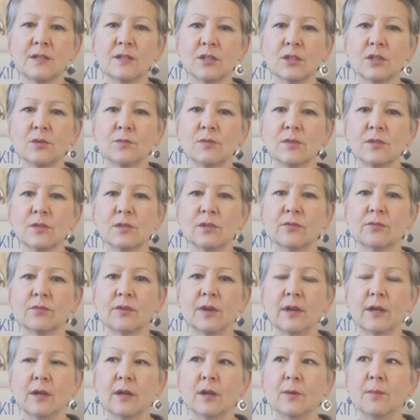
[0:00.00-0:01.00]
terms of
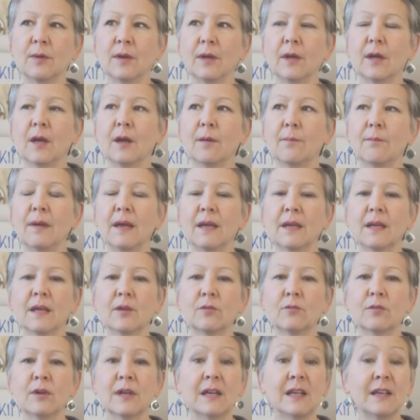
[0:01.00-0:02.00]

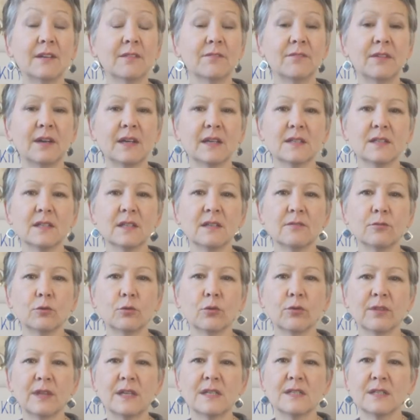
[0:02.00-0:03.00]
making really effective,
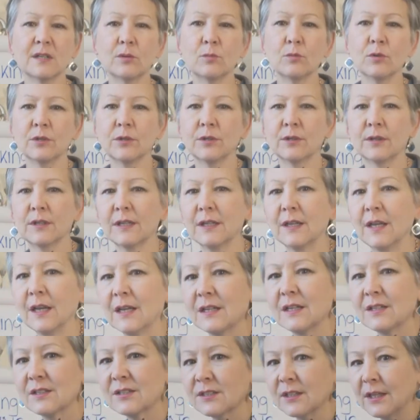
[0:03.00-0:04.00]
authentic work.
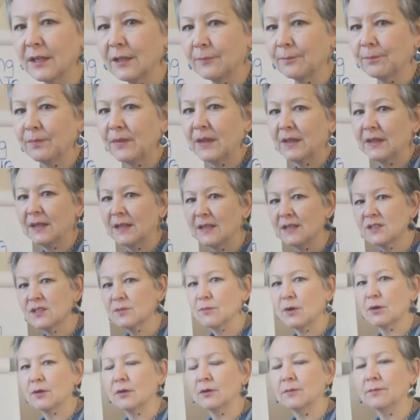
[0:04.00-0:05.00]
So here's the
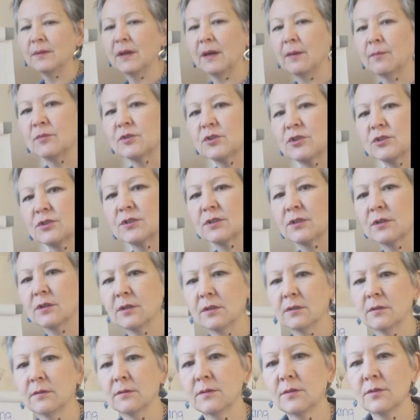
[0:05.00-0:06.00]
model. I'm just going
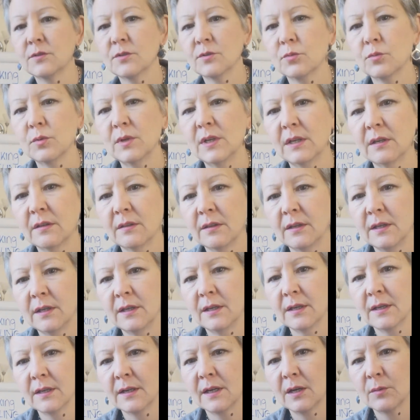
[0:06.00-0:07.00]
to tweak the
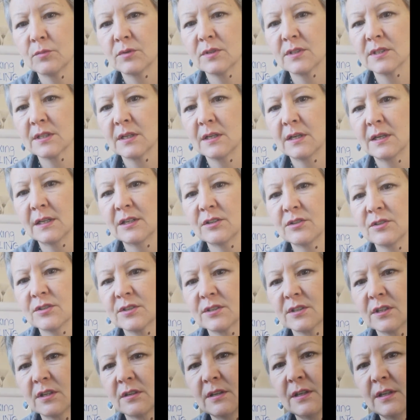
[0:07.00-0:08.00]
camera slightly just
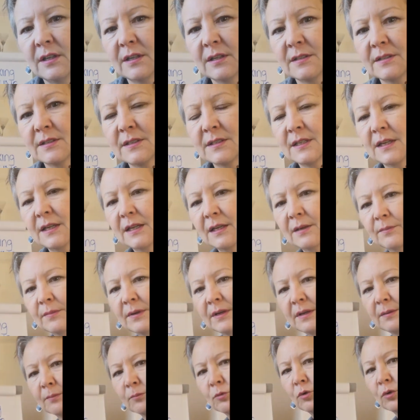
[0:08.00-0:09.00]
so that you can see it
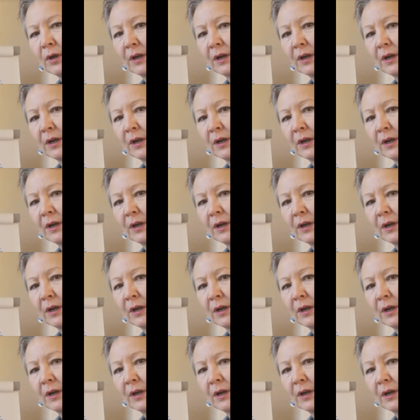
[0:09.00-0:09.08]
more